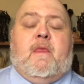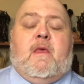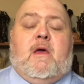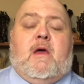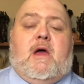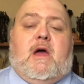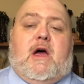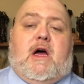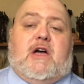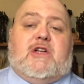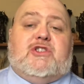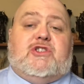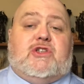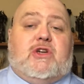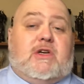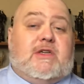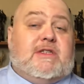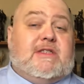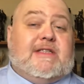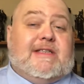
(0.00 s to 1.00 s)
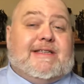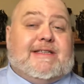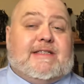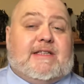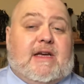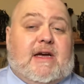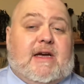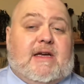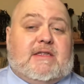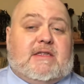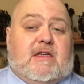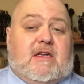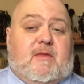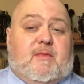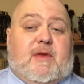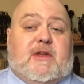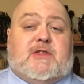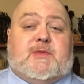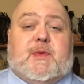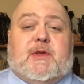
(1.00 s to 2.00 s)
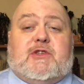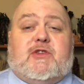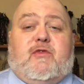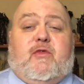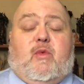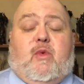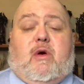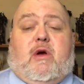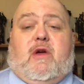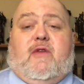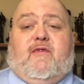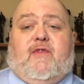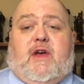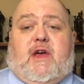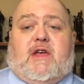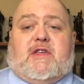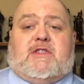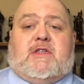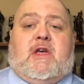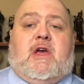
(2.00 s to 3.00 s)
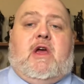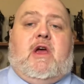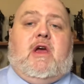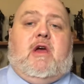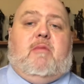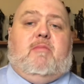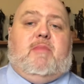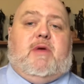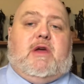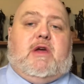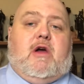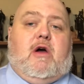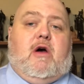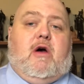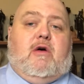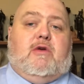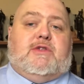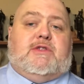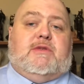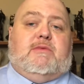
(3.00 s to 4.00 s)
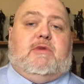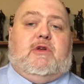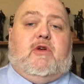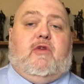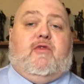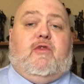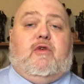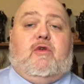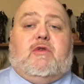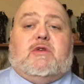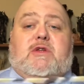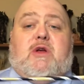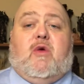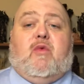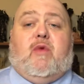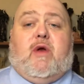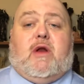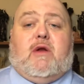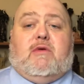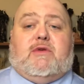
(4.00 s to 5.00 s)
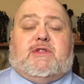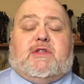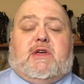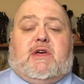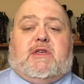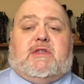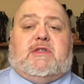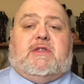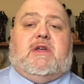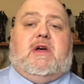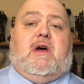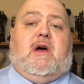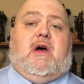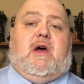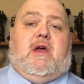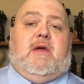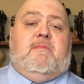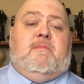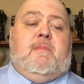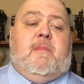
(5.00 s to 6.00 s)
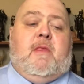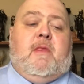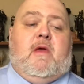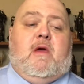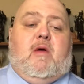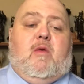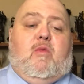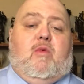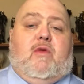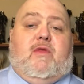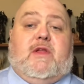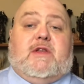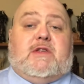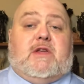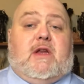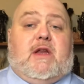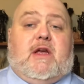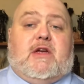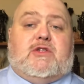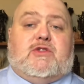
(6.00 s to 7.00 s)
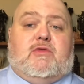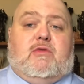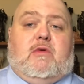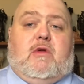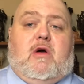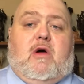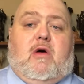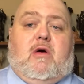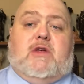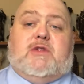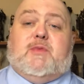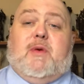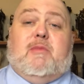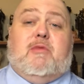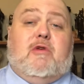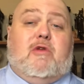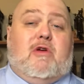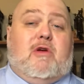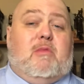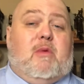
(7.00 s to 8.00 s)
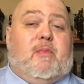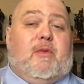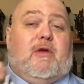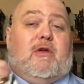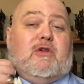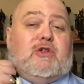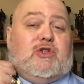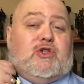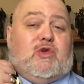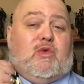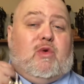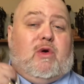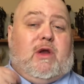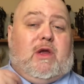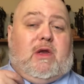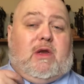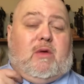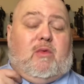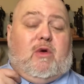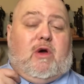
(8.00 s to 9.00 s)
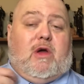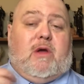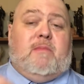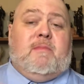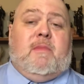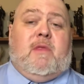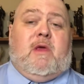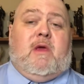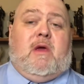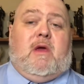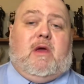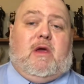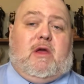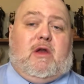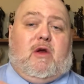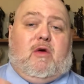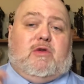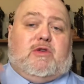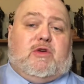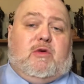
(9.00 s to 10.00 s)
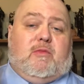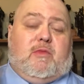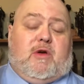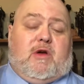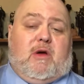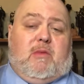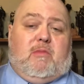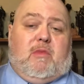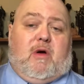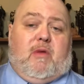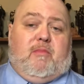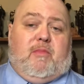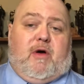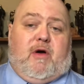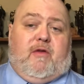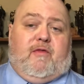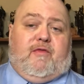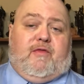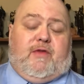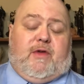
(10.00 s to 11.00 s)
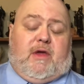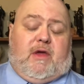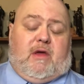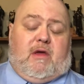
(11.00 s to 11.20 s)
adjust the size a little bit, especially if you're wearing a vest. Because, if you're using a regular size tie, one that's not extra long, it's probably going to come up a little short anyway. It's going to become above the